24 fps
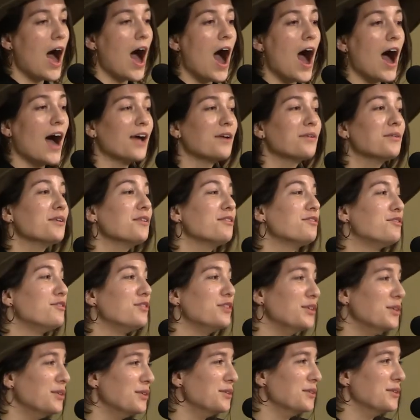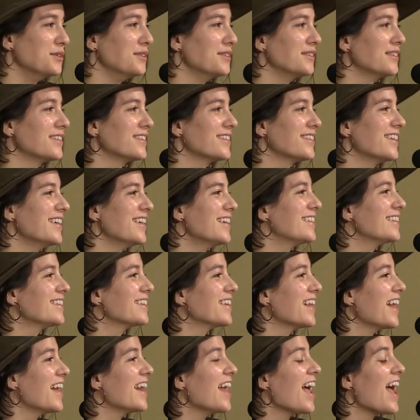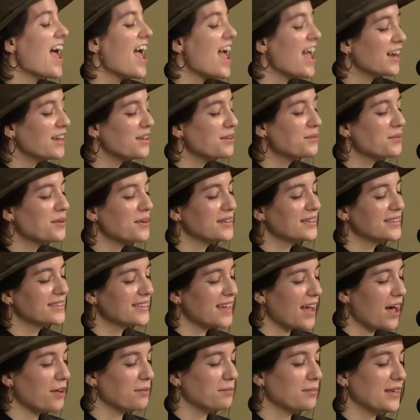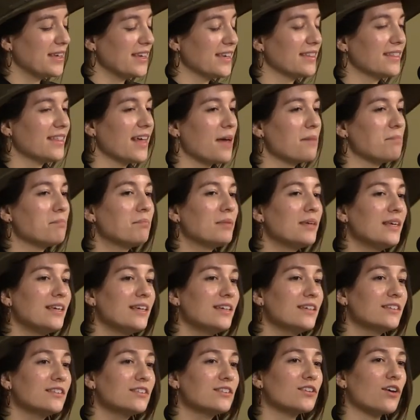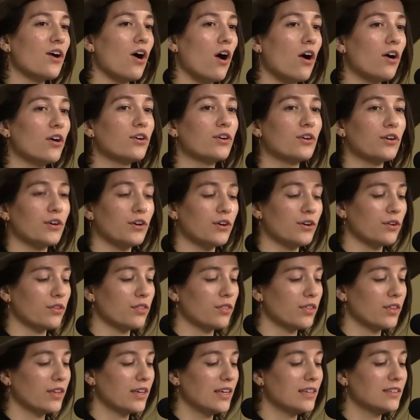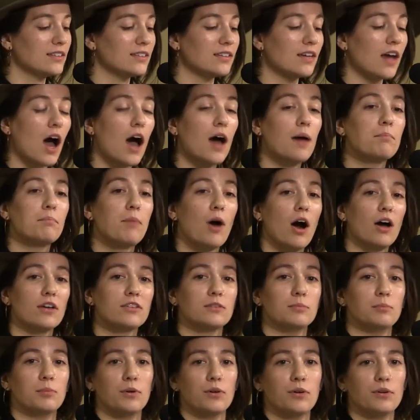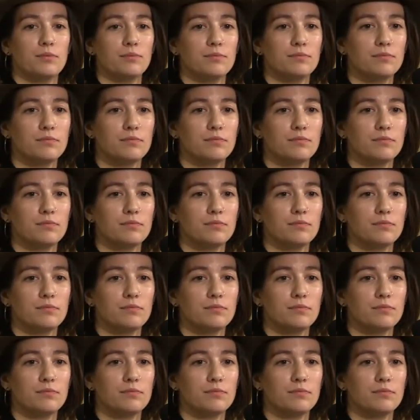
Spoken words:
I refuse to let anyone tell me that peace on earth is not possible.